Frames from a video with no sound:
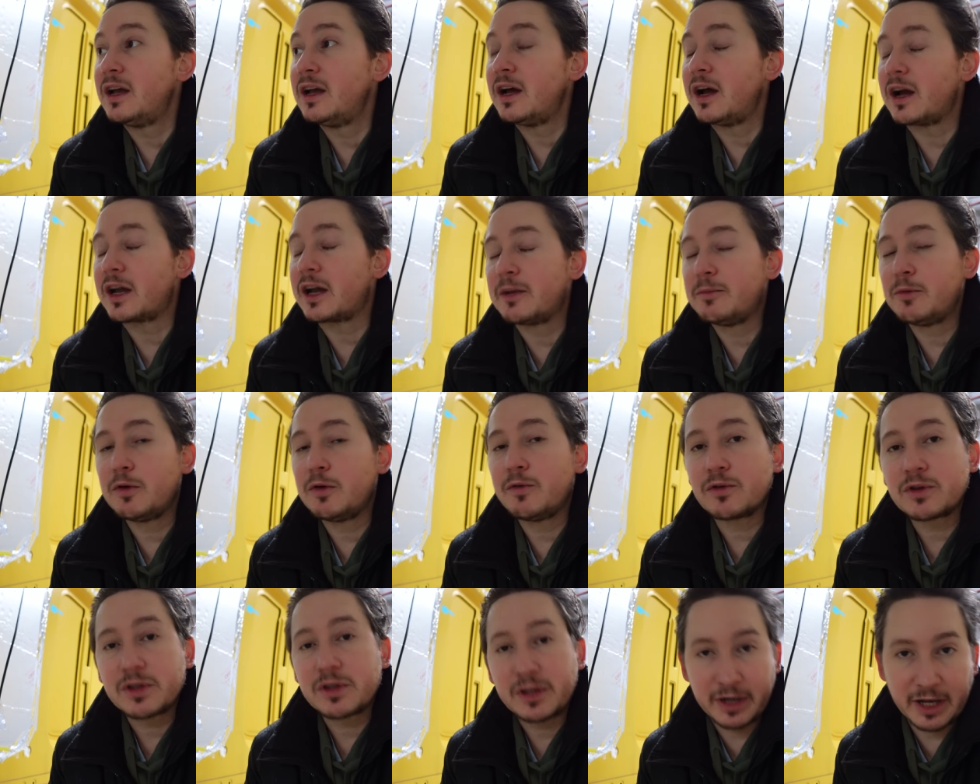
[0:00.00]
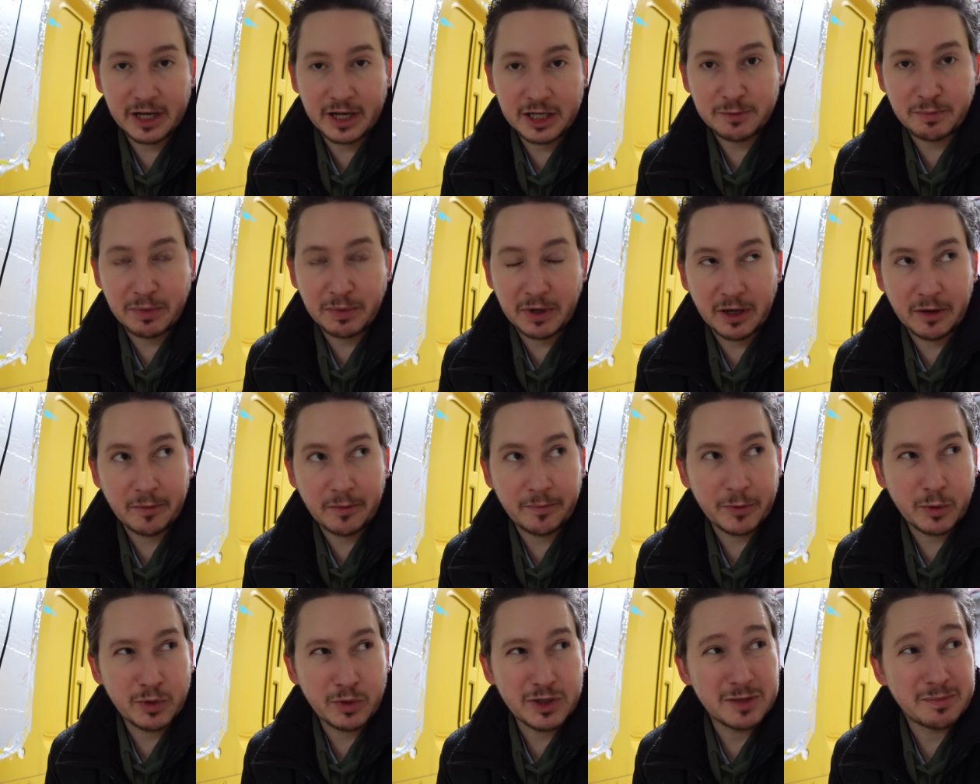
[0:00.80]
I can move on to the next bit,
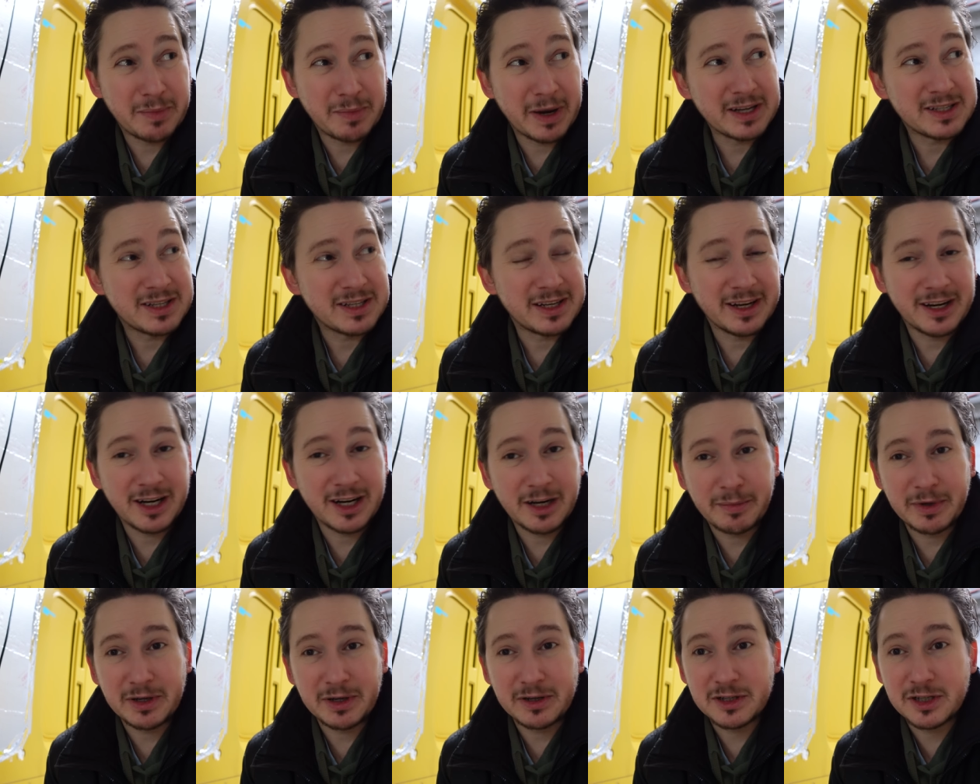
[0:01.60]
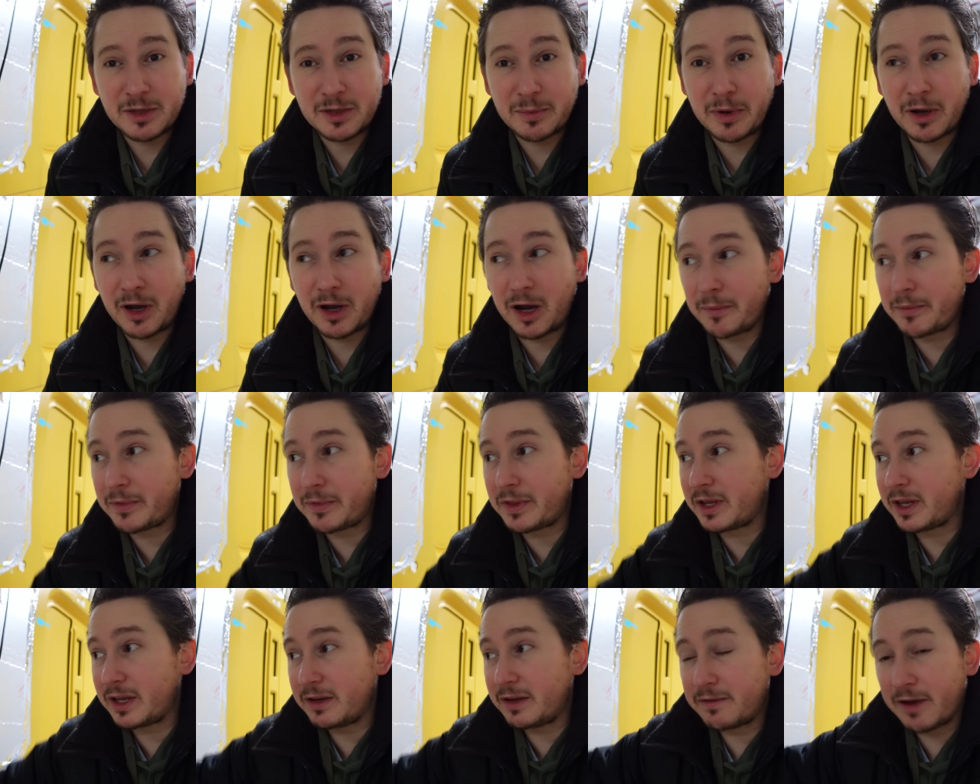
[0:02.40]
which is basically going to be just to put up
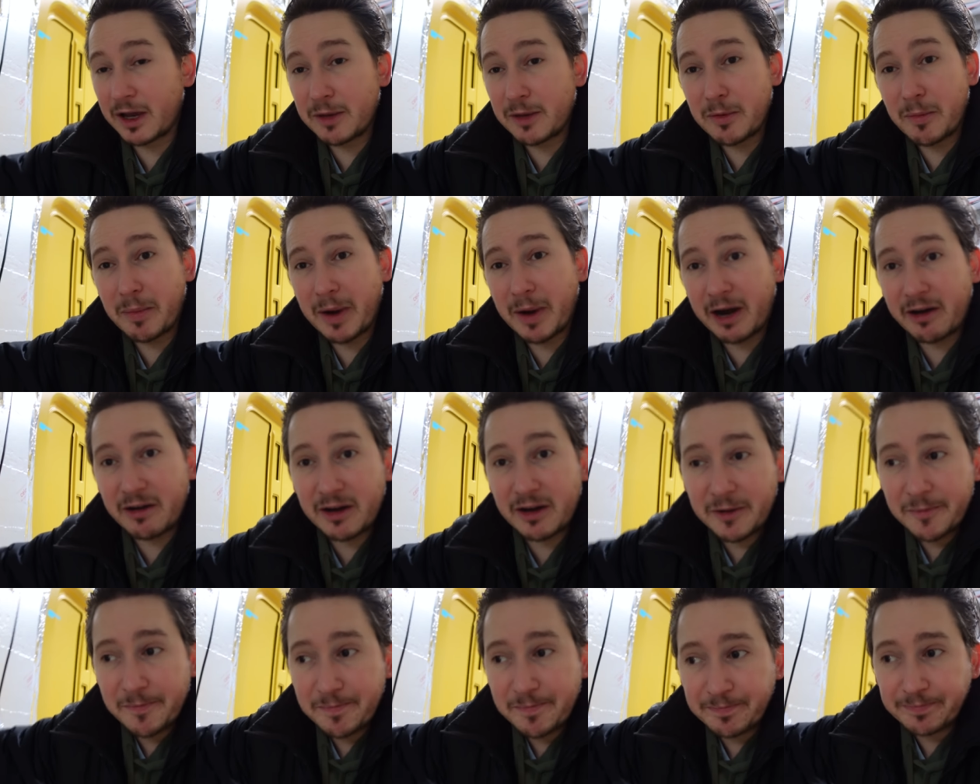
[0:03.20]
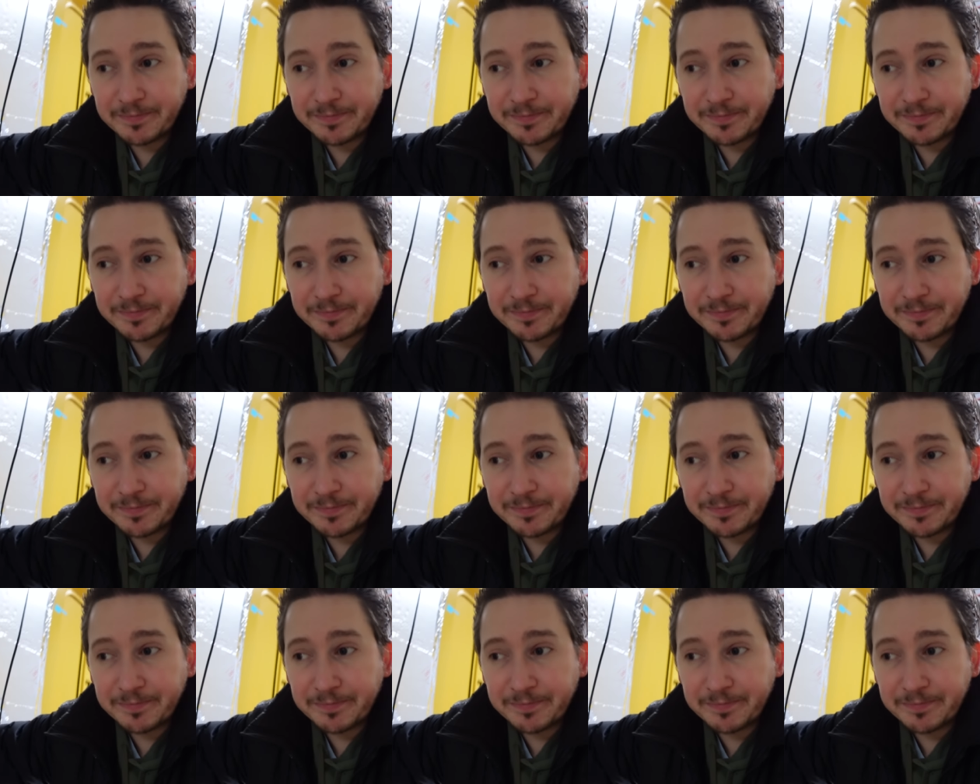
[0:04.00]
the vapor barrier,